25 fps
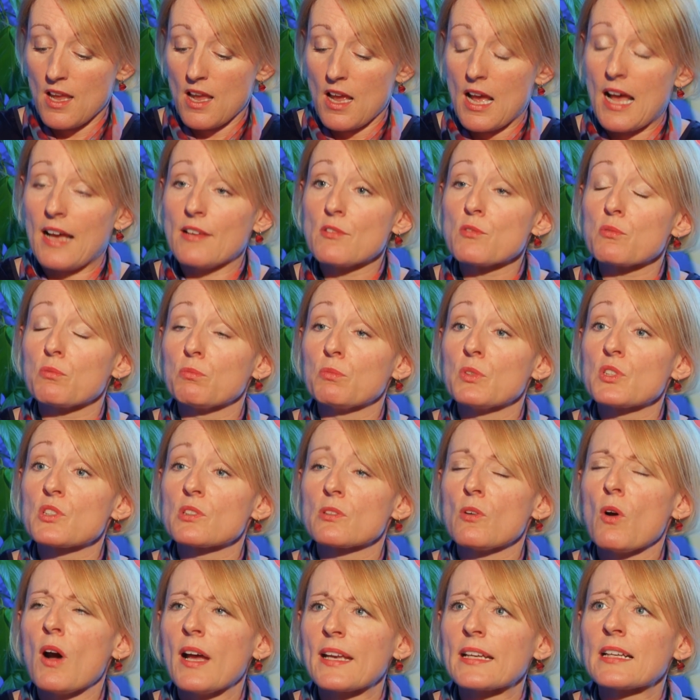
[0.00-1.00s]
and was
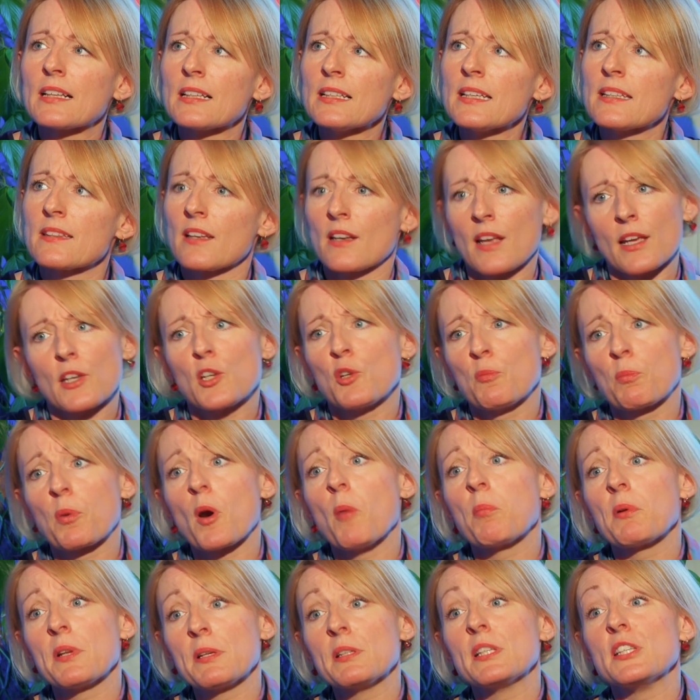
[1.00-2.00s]
quite clear that I could
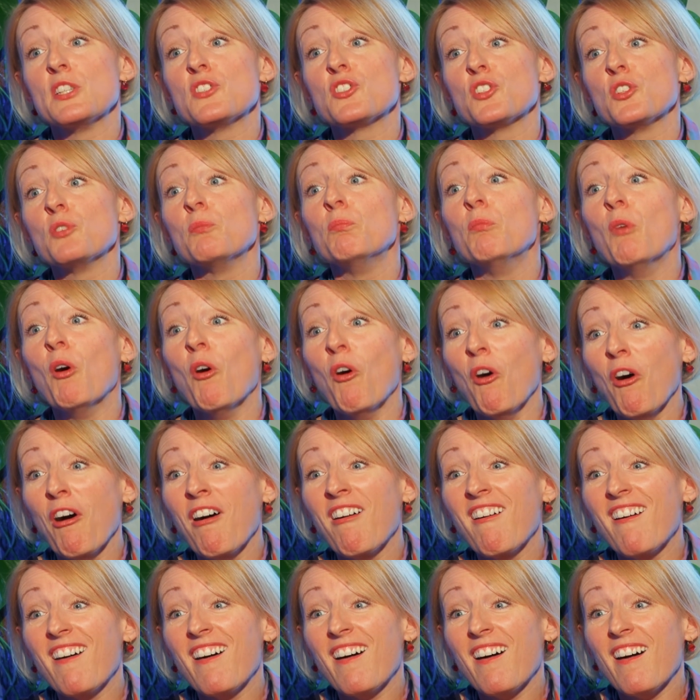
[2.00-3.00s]
probably do more.